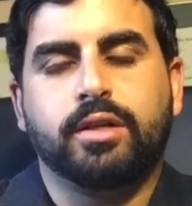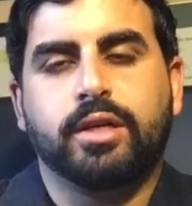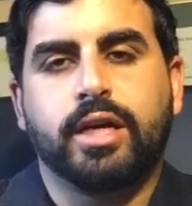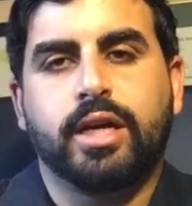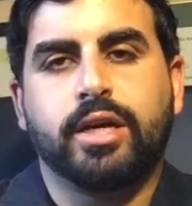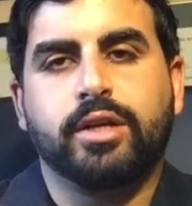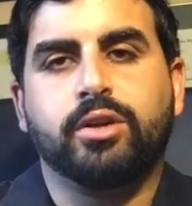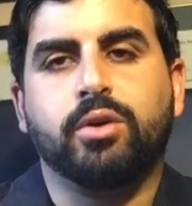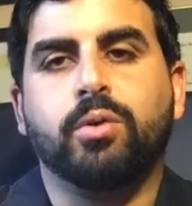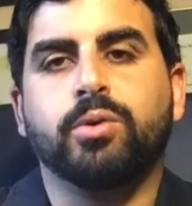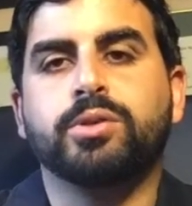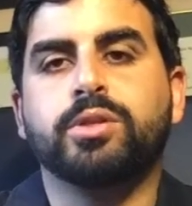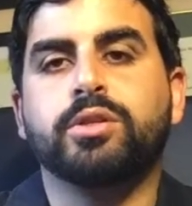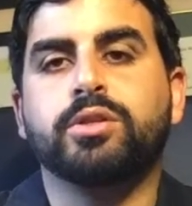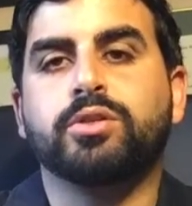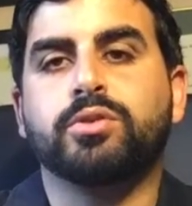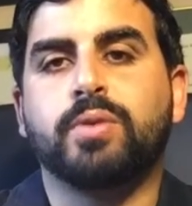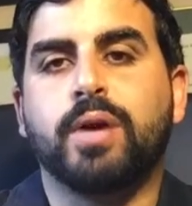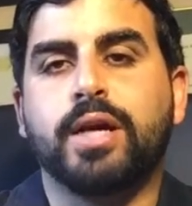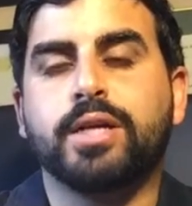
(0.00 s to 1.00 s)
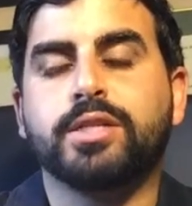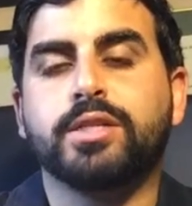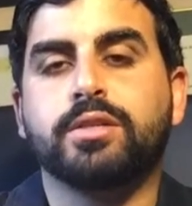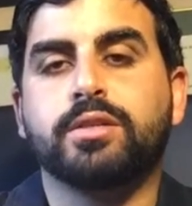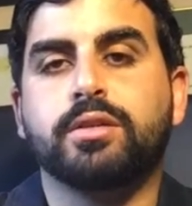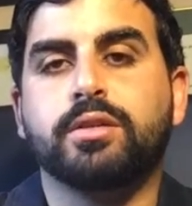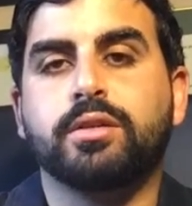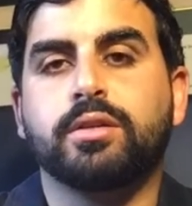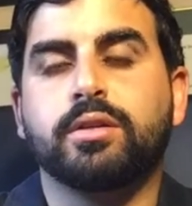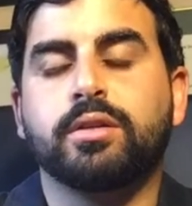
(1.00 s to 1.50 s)
and it goes in trust
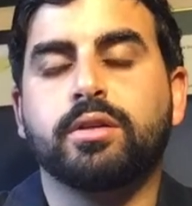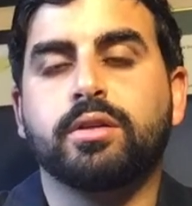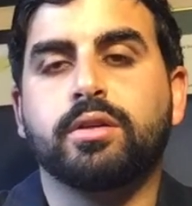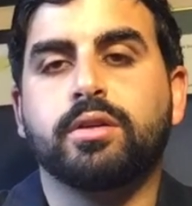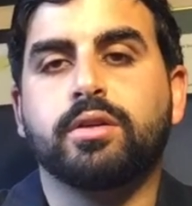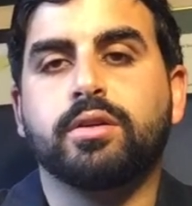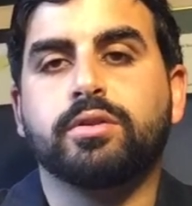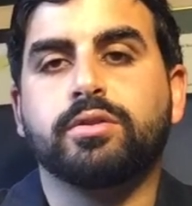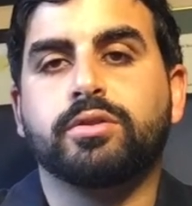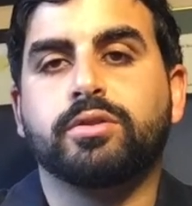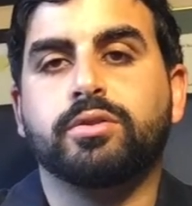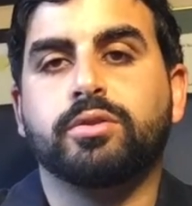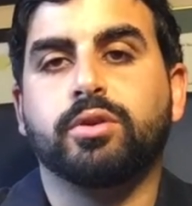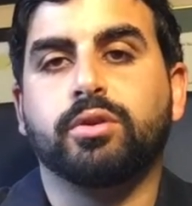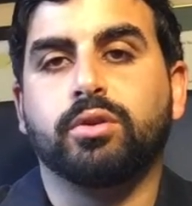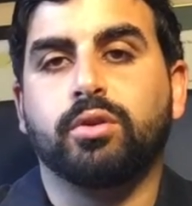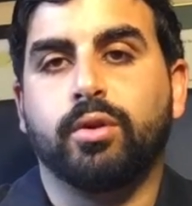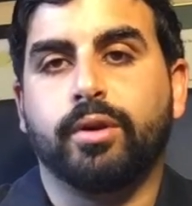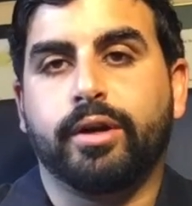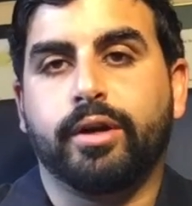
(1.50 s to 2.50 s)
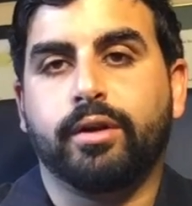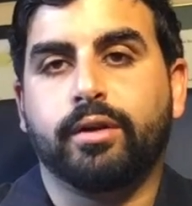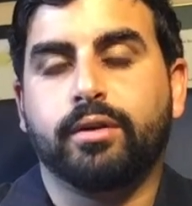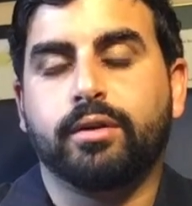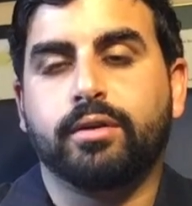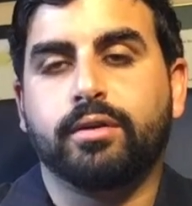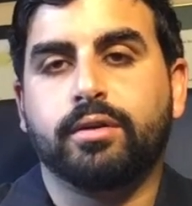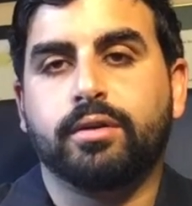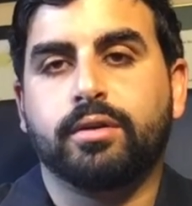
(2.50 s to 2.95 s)
to your lawyer,